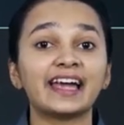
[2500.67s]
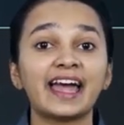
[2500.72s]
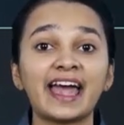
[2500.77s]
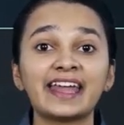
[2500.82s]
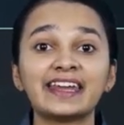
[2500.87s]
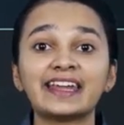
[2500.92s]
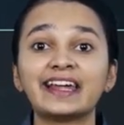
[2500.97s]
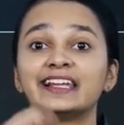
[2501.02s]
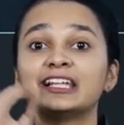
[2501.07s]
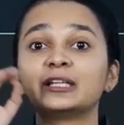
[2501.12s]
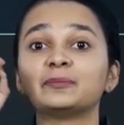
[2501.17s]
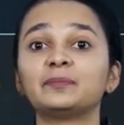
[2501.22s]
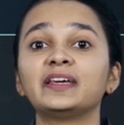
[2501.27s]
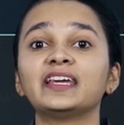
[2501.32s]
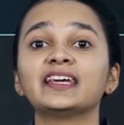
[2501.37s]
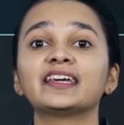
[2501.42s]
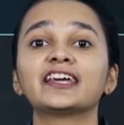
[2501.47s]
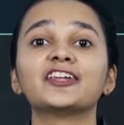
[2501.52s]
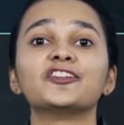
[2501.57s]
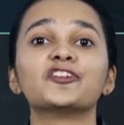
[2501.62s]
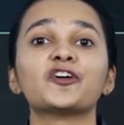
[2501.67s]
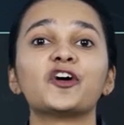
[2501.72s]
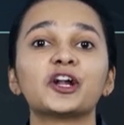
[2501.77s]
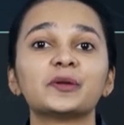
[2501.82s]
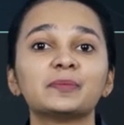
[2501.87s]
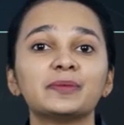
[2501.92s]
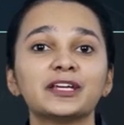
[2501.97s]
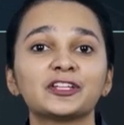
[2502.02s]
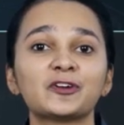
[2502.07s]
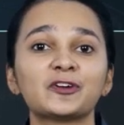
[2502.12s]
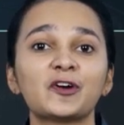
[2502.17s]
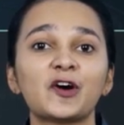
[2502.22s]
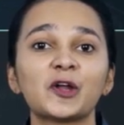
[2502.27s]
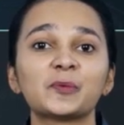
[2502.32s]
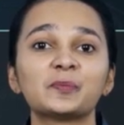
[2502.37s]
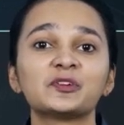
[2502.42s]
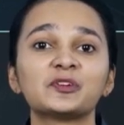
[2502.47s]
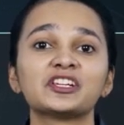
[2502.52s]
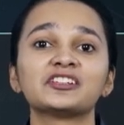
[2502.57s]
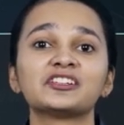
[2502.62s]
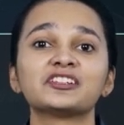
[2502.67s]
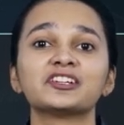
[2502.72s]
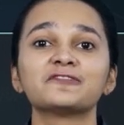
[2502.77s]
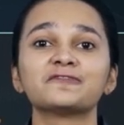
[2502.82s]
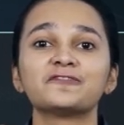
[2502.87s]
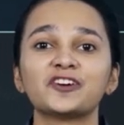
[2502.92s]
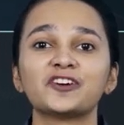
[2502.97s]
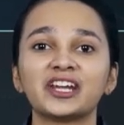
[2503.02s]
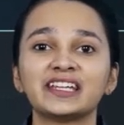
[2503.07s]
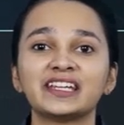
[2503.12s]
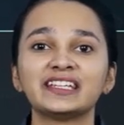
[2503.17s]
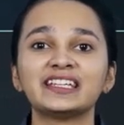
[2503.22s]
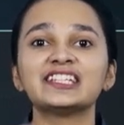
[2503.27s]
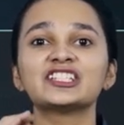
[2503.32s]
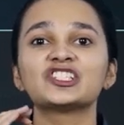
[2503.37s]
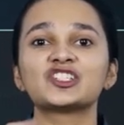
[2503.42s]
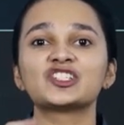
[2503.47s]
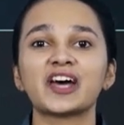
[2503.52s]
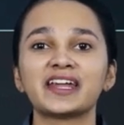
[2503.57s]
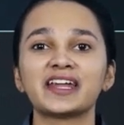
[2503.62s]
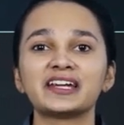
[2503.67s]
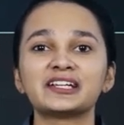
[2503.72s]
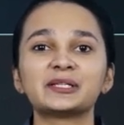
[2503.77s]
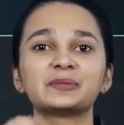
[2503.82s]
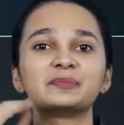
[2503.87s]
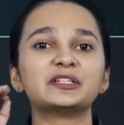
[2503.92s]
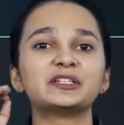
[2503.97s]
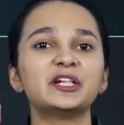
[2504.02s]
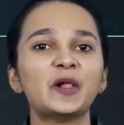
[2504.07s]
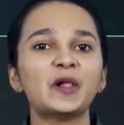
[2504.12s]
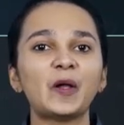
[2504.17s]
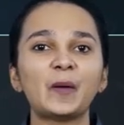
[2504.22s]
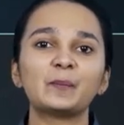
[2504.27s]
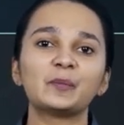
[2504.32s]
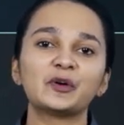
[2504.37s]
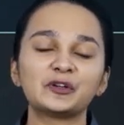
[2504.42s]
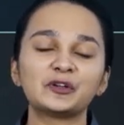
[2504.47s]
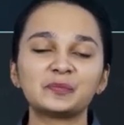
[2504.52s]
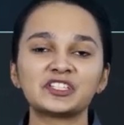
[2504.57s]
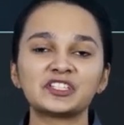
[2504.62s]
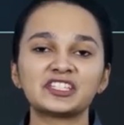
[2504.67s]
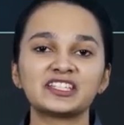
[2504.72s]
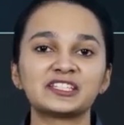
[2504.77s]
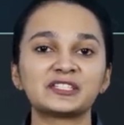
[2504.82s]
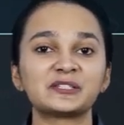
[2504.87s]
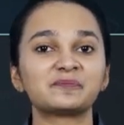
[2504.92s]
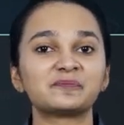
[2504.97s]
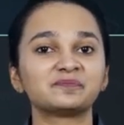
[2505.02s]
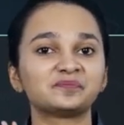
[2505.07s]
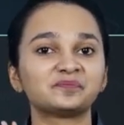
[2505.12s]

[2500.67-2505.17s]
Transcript: An LLP cannot be incorporated for any charitable purposes.